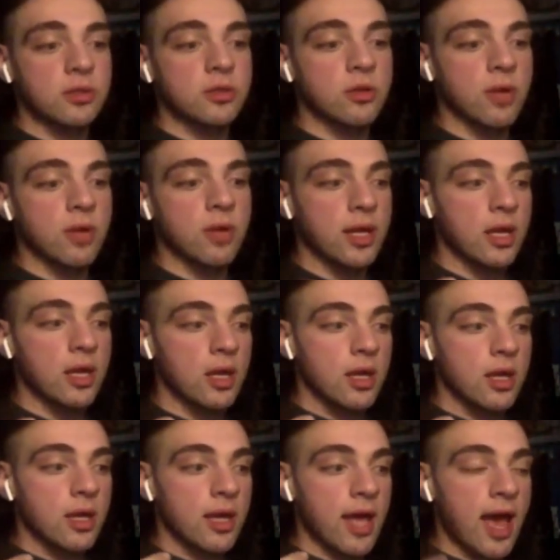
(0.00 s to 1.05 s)
So, like,
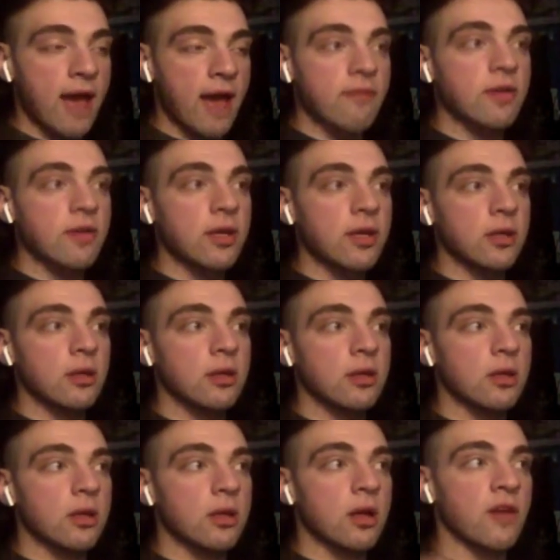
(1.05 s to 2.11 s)
having
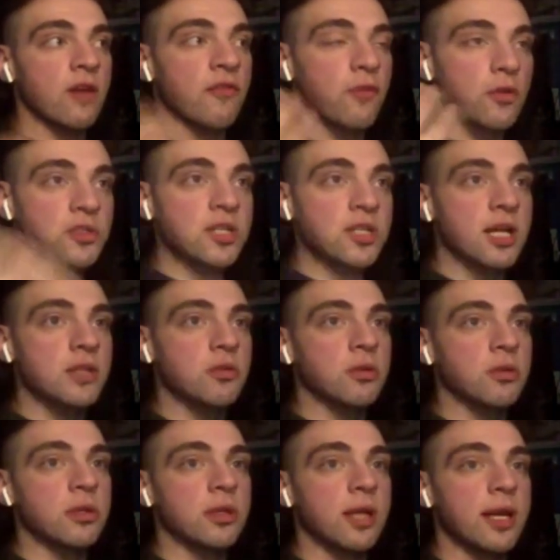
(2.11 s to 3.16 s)
a full
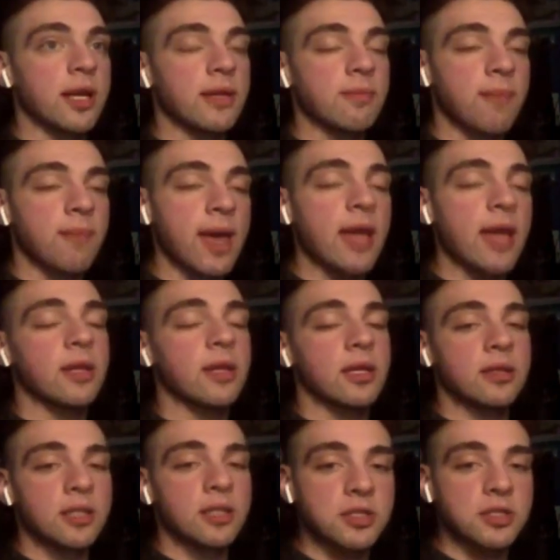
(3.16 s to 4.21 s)
schedule and you're like, man,
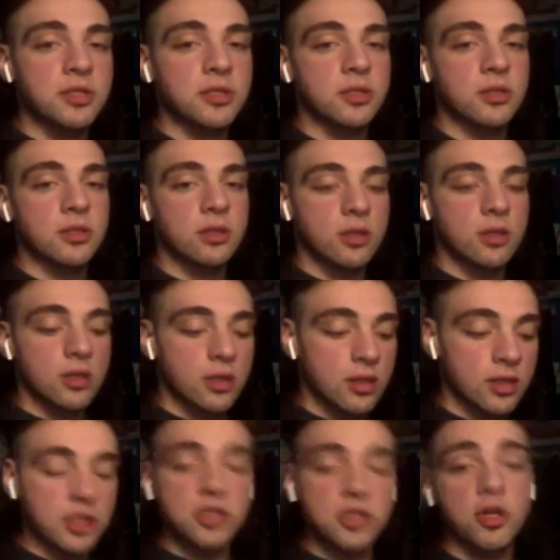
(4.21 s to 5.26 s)
like, this is
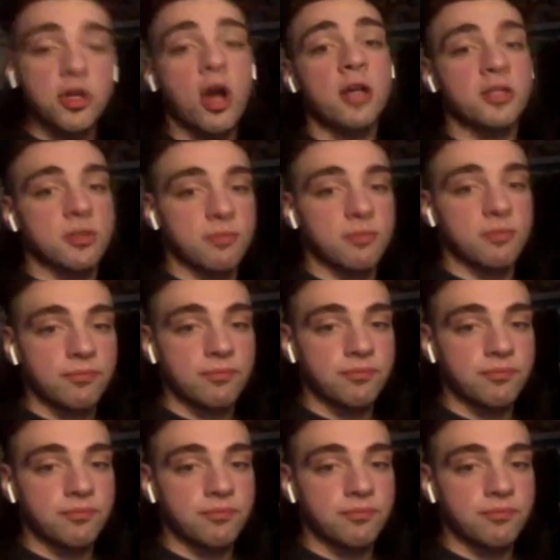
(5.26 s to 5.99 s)
awesome.